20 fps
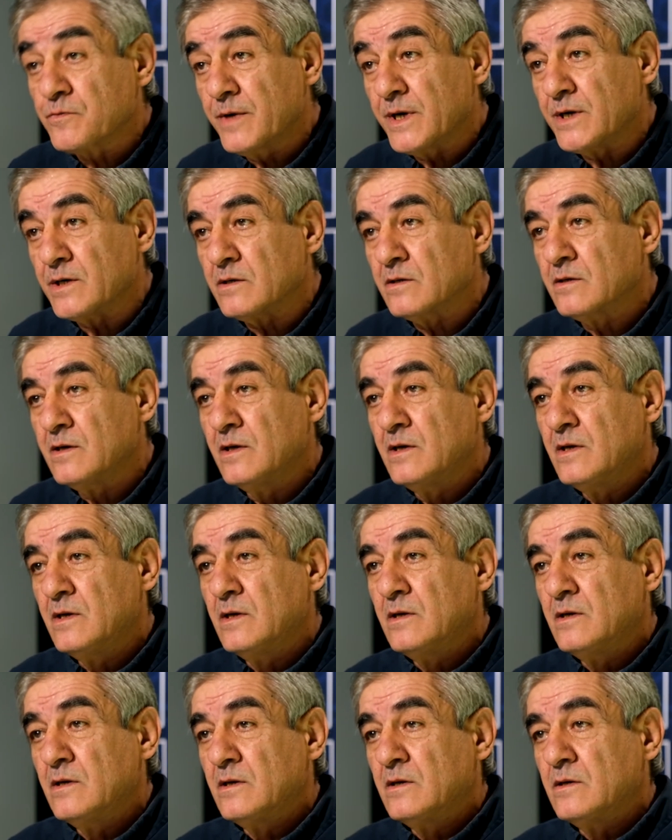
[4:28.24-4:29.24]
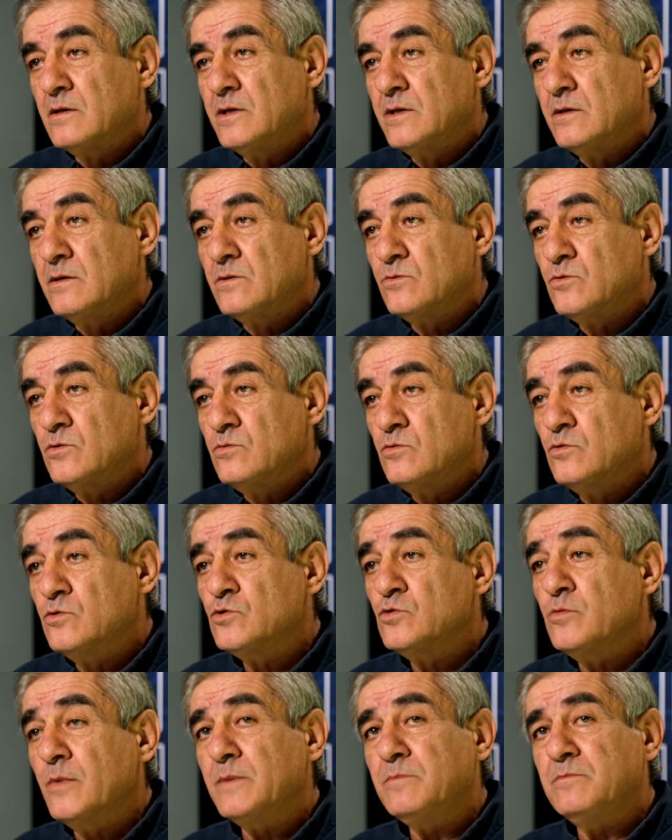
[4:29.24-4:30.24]
to self-define.
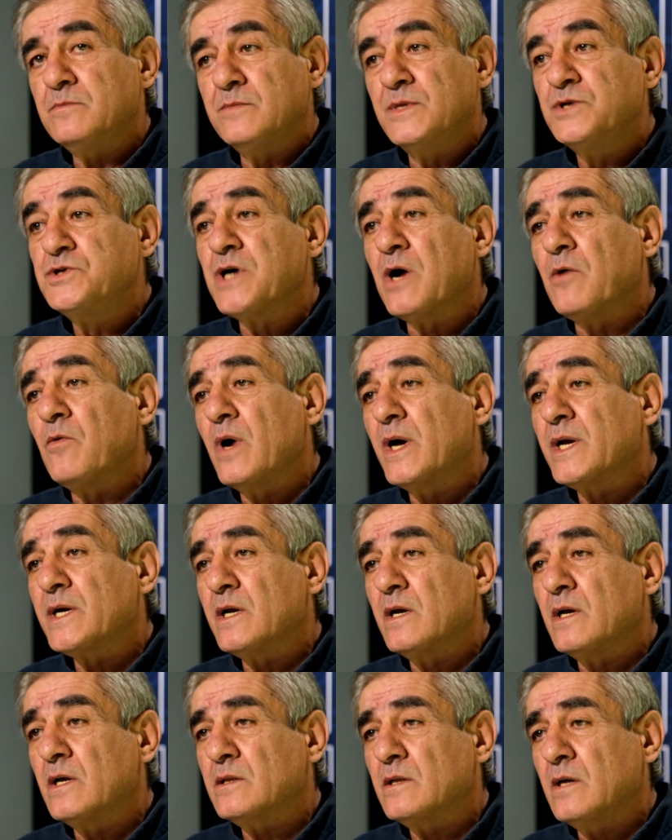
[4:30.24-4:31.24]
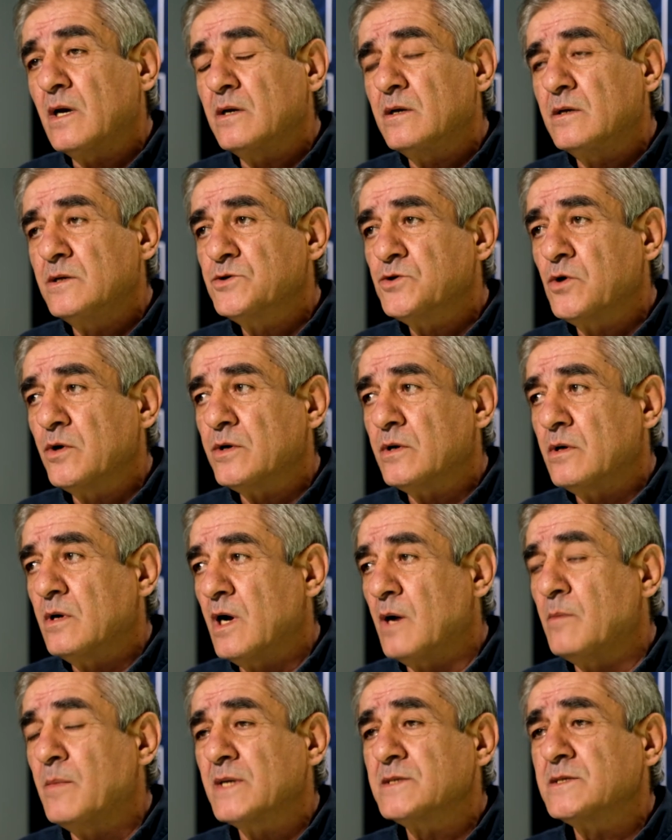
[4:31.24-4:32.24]
They want to take some
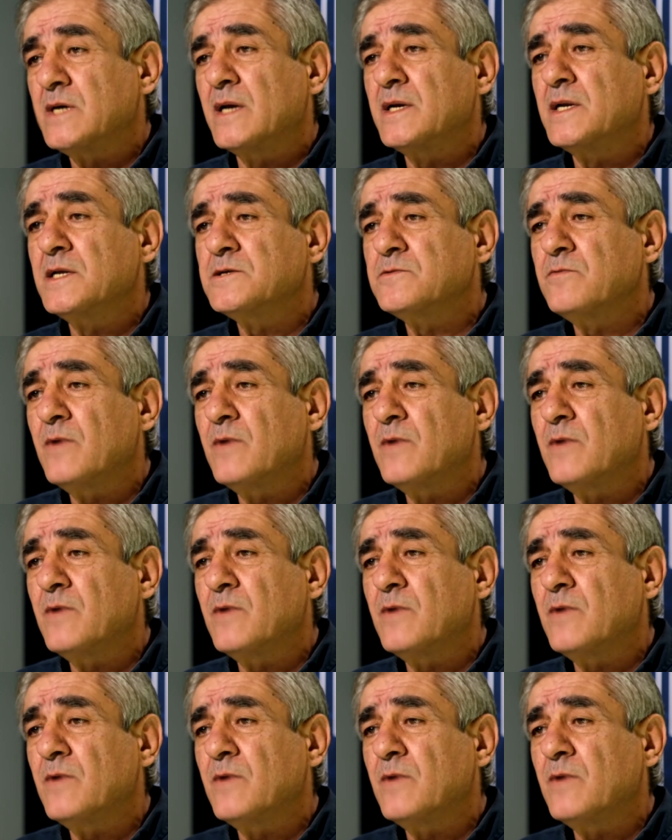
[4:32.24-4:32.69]
concerted